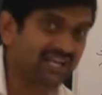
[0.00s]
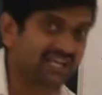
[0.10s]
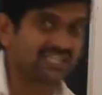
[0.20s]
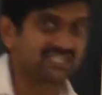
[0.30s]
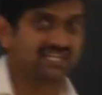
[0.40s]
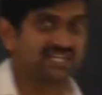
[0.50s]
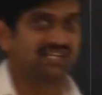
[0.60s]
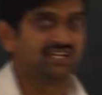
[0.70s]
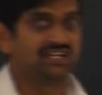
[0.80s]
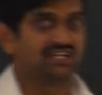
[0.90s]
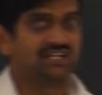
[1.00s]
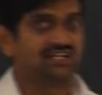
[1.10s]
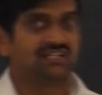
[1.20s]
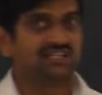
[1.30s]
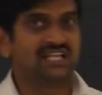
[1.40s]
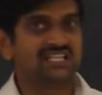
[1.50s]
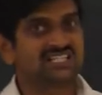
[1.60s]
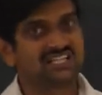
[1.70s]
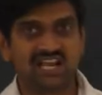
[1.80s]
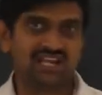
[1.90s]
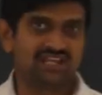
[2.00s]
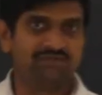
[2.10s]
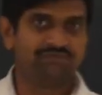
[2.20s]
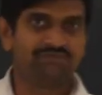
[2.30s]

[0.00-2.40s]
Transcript: region, that is Delhi.